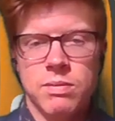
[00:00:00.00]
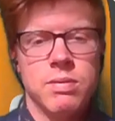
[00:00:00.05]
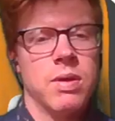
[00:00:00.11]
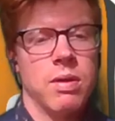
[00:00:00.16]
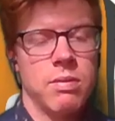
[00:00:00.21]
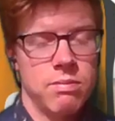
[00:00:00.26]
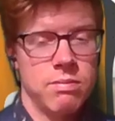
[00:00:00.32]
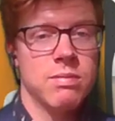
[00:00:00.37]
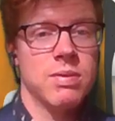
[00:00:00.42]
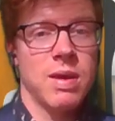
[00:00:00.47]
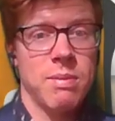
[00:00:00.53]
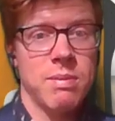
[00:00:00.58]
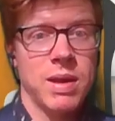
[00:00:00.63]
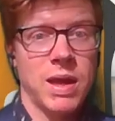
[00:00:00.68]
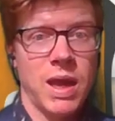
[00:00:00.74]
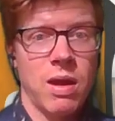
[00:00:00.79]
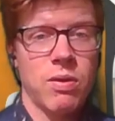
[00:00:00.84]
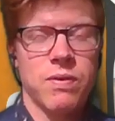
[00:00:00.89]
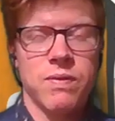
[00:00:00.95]
So
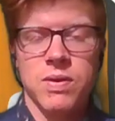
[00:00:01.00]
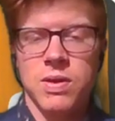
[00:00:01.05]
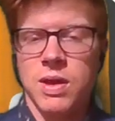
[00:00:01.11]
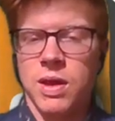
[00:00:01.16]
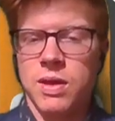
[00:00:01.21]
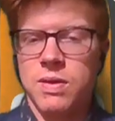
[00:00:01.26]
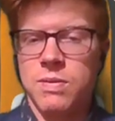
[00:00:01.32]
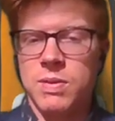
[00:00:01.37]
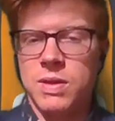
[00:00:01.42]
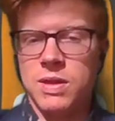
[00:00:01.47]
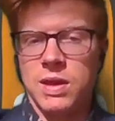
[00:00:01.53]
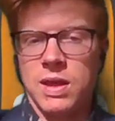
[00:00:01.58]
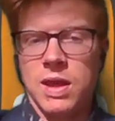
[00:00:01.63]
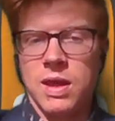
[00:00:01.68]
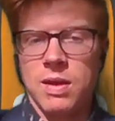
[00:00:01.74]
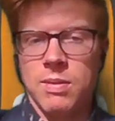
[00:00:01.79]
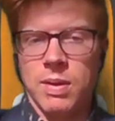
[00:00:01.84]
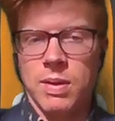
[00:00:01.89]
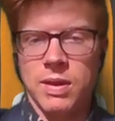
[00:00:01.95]
something else for you guys to be
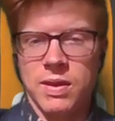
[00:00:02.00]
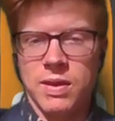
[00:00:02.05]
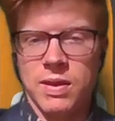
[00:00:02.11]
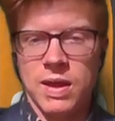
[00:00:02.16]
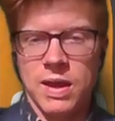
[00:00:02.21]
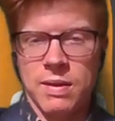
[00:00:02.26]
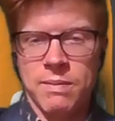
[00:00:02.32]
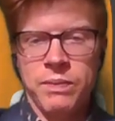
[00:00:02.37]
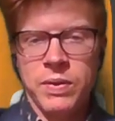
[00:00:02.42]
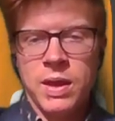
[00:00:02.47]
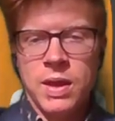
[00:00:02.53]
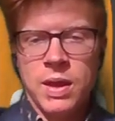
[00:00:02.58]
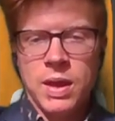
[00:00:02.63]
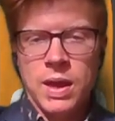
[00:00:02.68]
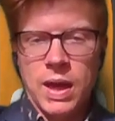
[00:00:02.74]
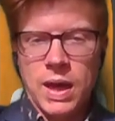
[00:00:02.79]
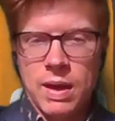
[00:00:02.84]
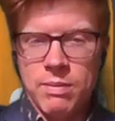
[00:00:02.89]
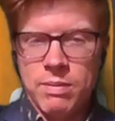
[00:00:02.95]
thinking about there.
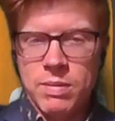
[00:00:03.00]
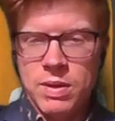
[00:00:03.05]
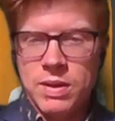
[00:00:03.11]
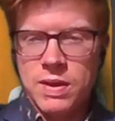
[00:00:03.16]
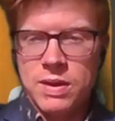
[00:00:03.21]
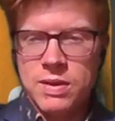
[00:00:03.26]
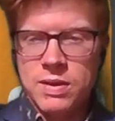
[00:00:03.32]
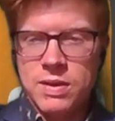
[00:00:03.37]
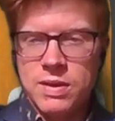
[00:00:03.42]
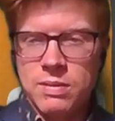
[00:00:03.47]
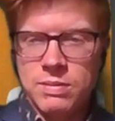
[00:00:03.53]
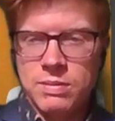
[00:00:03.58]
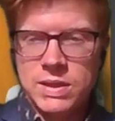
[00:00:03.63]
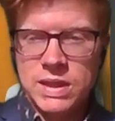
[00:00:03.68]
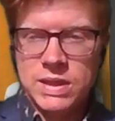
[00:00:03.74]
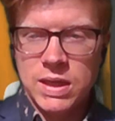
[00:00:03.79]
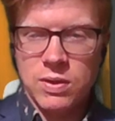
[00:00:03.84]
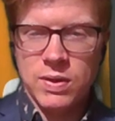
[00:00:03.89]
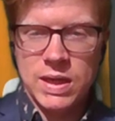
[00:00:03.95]
There's some
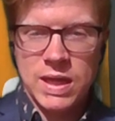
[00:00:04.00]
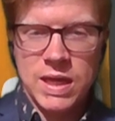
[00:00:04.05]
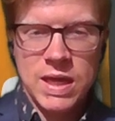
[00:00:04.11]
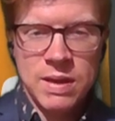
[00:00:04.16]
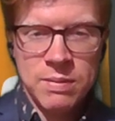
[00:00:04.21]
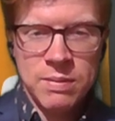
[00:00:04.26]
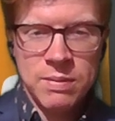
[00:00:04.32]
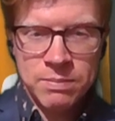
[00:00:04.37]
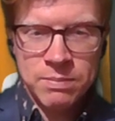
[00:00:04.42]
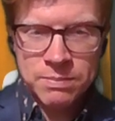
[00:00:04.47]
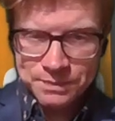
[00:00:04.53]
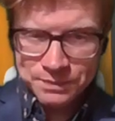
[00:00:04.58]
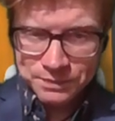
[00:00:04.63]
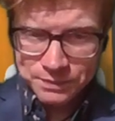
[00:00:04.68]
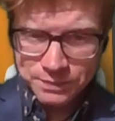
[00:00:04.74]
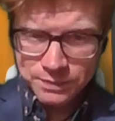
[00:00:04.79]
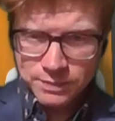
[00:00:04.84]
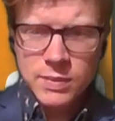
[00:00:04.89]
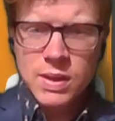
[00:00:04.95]
detail in here
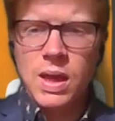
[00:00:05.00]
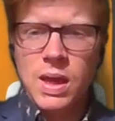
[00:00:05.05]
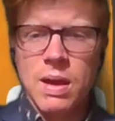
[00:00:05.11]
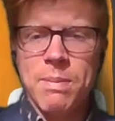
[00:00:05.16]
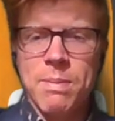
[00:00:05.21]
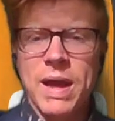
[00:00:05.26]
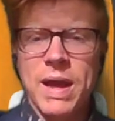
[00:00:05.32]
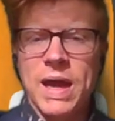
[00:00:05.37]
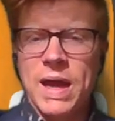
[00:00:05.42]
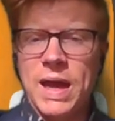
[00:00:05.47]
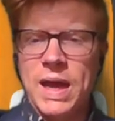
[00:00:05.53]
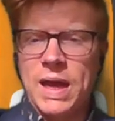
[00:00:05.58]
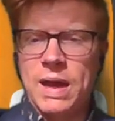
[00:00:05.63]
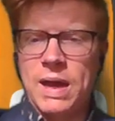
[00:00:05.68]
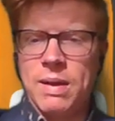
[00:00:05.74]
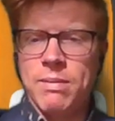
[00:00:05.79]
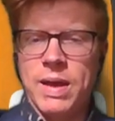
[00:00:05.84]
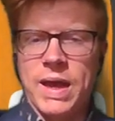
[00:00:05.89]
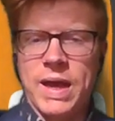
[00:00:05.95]
about
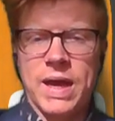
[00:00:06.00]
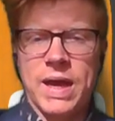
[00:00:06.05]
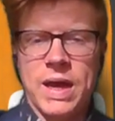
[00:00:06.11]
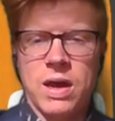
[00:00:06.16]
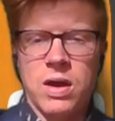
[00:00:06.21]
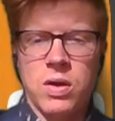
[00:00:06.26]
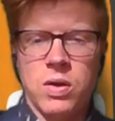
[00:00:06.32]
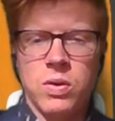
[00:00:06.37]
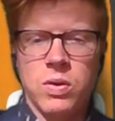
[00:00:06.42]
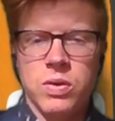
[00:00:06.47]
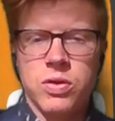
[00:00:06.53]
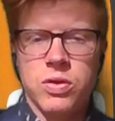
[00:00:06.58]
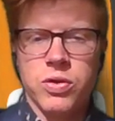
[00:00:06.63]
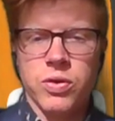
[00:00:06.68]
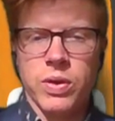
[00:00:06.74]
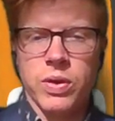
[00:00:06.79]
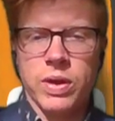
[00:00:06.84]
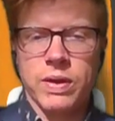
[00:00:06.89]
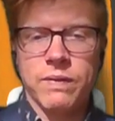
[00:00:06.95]
how
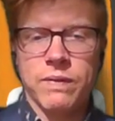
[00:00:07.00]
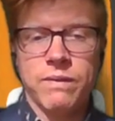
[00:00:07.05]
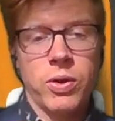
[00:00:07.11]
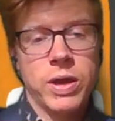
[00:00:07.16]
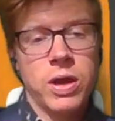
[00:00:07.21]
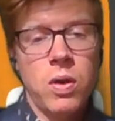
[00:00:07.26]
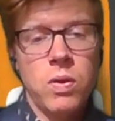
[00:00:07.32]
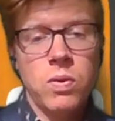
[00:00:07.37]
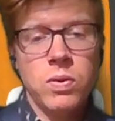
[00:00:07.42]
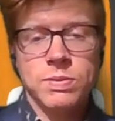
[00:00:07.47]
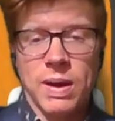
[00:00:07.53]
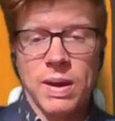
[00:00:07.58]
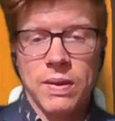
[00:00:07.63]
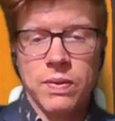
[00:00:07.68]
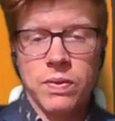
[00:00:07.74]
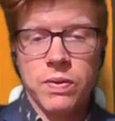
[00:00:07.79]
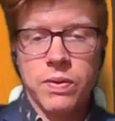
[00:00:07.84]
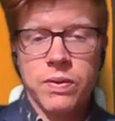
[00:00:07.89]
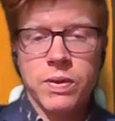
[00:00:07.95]
during very cold
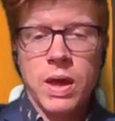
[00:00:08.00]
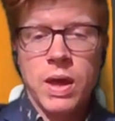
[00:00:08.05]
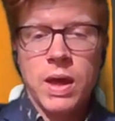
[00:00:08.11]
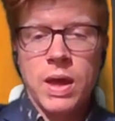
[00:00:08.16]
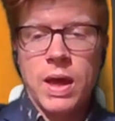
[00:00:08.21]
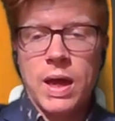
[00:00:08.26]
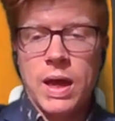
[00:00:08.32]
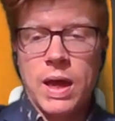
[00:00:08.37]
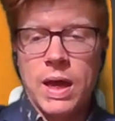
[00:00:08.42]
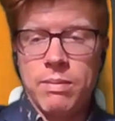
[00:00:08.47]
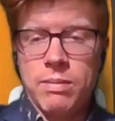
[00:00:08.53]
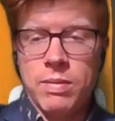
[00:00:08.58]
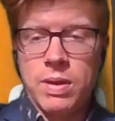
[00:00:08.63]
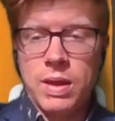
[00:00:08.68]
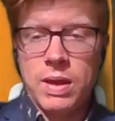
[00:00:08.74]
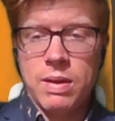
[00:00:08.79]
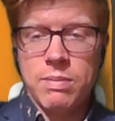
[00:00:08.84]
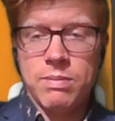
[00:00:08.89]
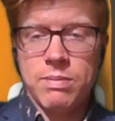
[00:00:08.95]
months,
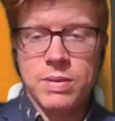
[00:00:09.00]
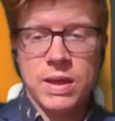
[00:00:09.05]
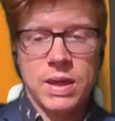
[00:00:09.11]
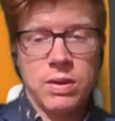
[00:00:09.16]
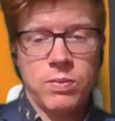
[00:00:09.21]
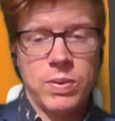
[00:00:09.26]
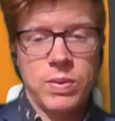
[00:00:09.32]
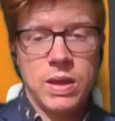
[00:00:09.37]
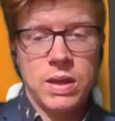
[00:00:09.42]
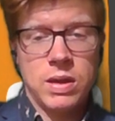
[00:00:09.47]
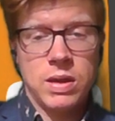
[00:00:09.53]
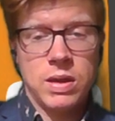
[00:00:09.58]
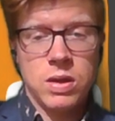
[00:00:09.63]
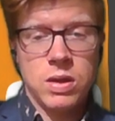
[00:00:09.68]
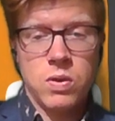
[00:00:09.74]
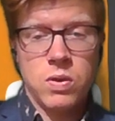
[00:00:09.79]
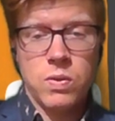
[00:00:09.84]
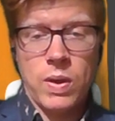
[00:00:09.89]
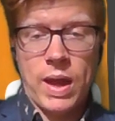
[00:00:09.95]
in particular when
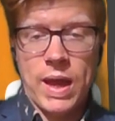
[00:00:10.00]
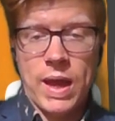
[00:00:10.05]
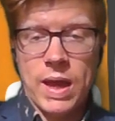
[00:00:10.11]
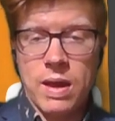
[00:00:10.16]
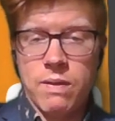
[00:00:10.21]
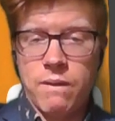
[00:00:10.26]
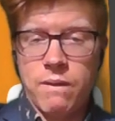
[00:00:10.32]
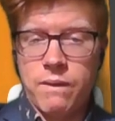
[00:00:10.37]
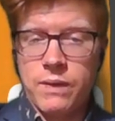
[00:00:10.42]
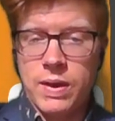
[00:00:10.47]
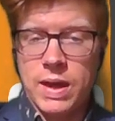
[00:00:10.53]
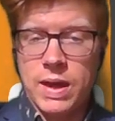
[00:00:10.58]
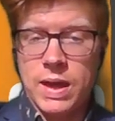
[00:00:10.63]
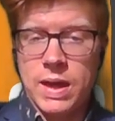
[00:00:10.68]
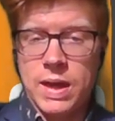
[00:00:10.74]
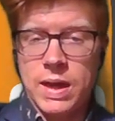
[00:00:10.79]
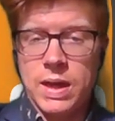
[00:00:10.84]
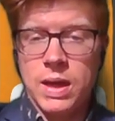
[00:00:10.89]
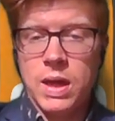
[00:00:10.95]
you have
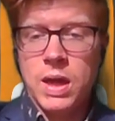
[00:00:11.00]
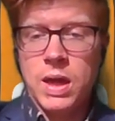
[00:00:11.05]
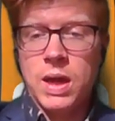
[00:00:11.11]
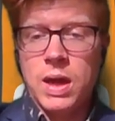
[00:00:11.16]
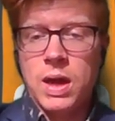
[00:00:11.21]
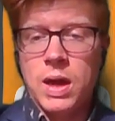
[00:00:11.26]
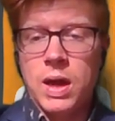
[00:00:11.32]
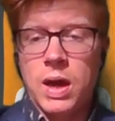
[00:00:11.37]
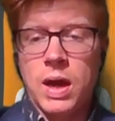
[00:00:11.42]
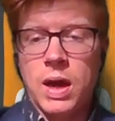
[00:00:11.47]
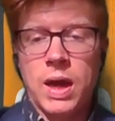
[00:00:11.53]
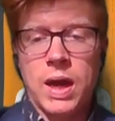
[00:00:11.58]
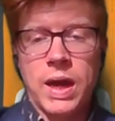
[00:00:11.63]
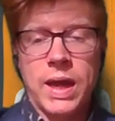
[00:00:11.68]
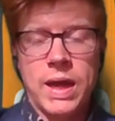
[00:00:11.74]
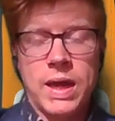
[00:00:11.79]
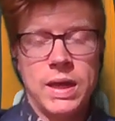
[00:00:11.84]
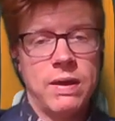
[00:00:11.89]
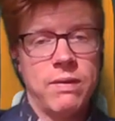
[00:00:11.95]

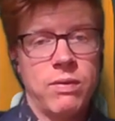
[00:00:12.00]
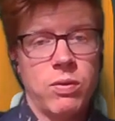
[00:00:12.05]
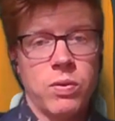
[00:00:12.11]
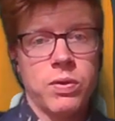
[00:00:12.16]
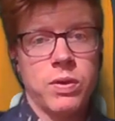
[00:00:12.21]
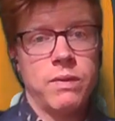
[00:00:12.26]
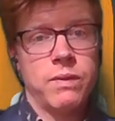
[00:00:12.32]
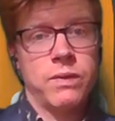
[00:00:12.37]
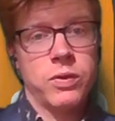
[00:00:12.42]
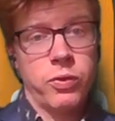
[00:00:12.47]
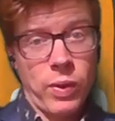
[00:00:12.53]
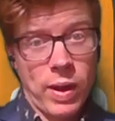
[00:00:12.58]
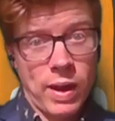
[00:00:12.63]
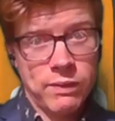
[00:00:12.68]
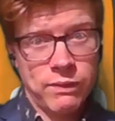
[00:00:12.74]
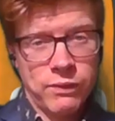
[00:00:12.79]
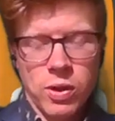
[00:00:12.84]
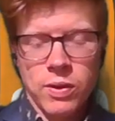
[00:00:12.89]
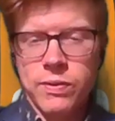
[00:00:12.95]
high levels of
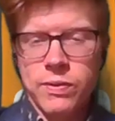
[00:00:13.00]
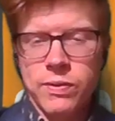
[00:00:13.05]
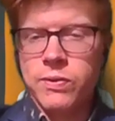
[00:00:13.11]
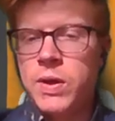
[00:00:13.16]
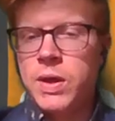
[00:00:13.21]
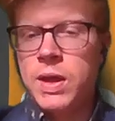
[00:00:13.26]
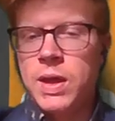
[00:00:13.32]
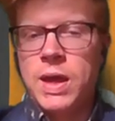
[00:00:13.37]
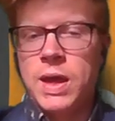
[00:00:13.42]
ground frost,